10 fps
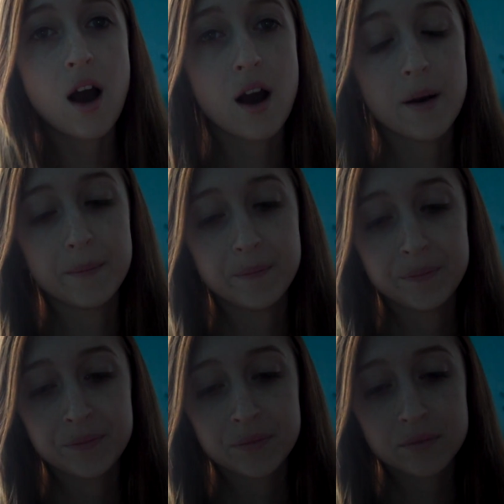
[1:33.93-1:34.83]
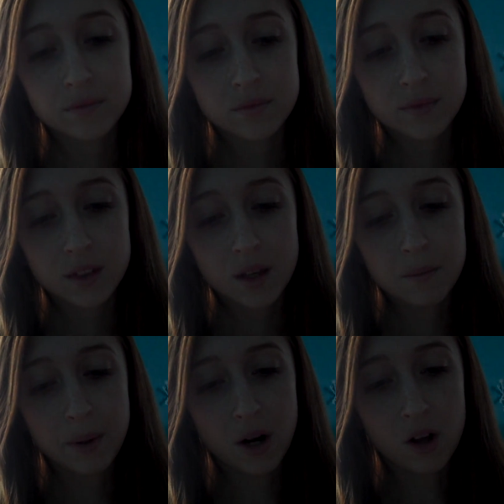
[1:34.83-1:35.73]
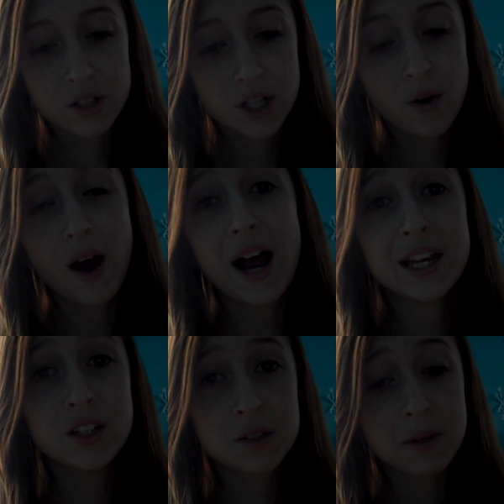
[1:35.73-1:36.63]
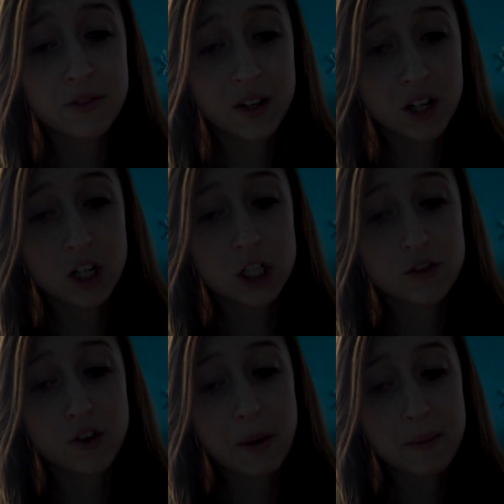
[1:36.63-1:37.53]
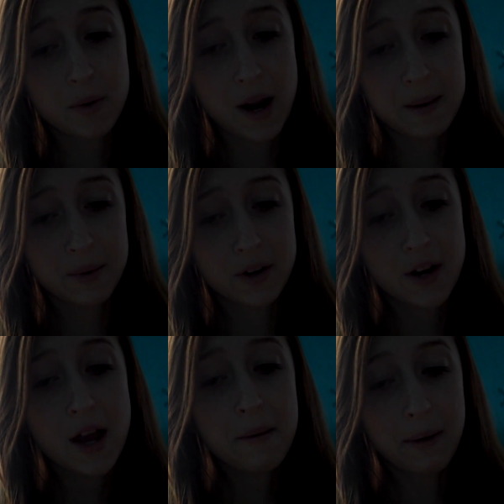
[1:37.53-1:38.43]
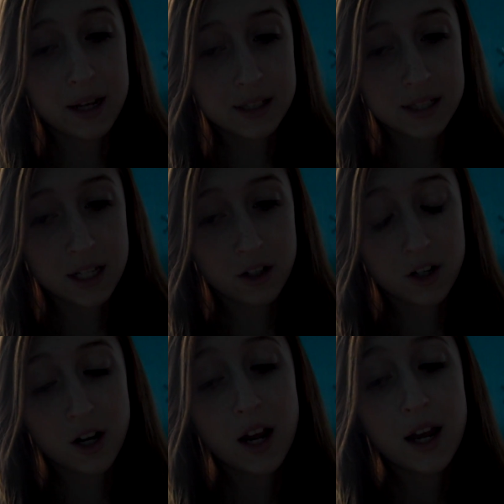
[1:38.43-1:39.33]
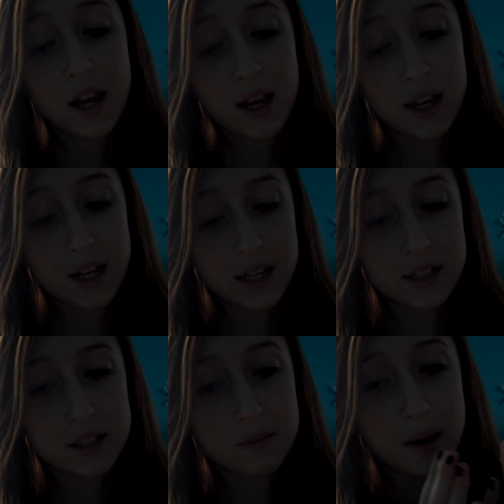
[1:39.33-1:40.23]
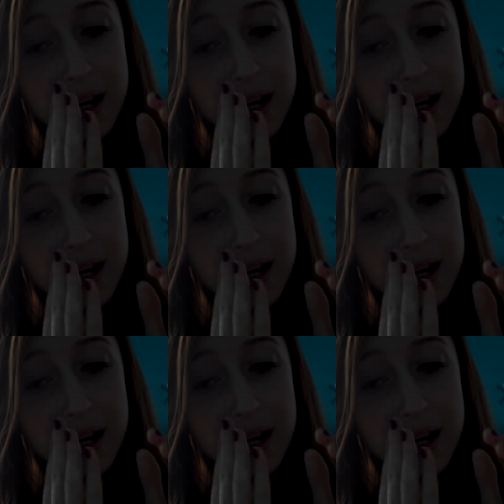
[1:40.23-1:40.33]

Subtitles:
But also, I use my fingers for my primer, my concealer, and